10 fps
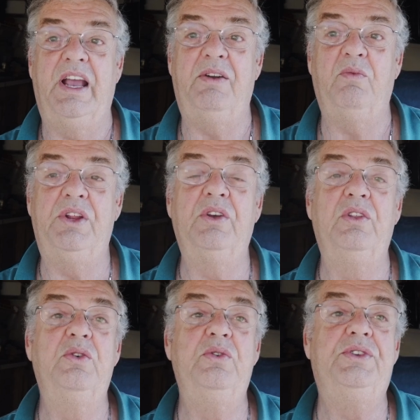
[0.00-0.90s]
And when
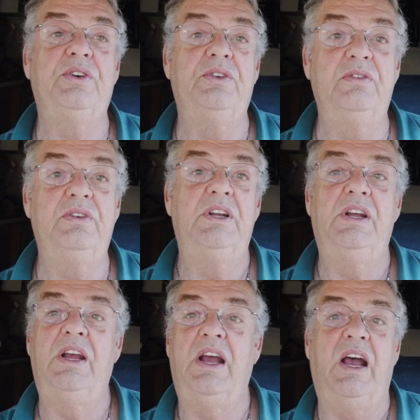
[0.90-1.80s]
you lose your
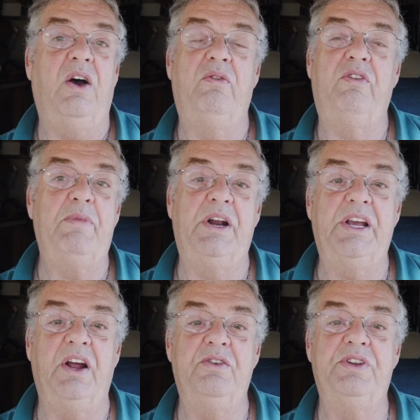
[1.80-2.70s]
however
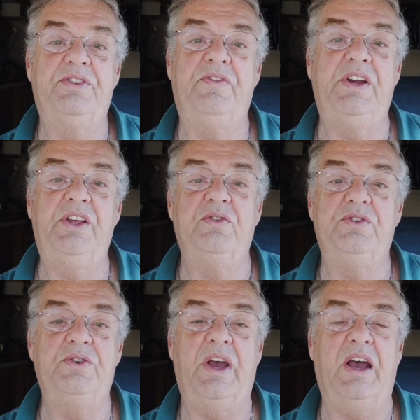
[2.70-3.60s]
many hundreds of
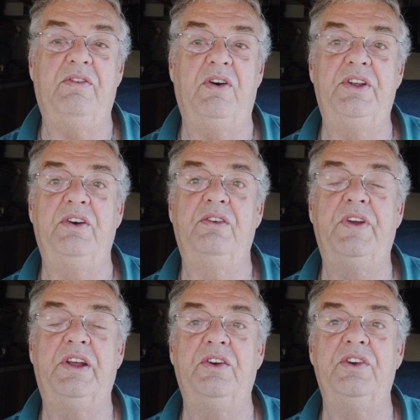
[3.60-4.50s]
videos you have on there
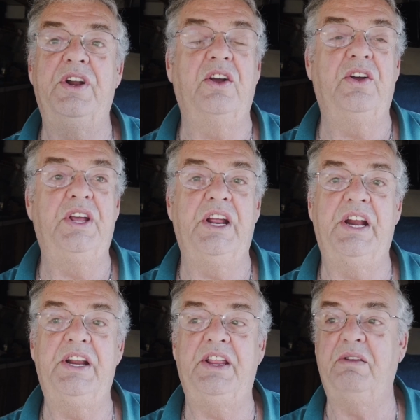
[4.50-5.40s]
and figure you're not going to
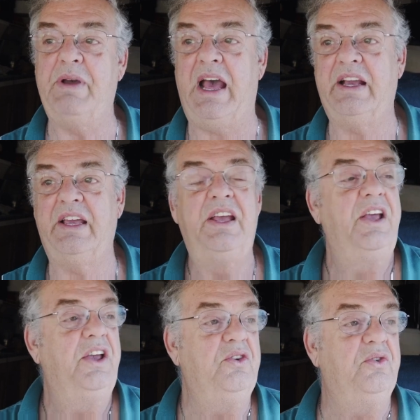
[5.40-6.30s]
get anything back,
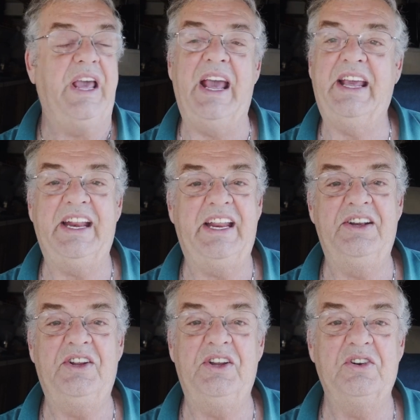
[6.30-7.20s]
you can't get
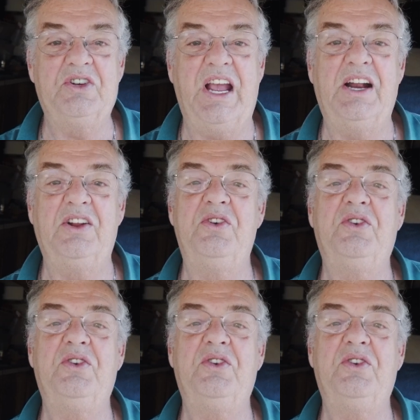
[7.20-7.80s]
into your channel.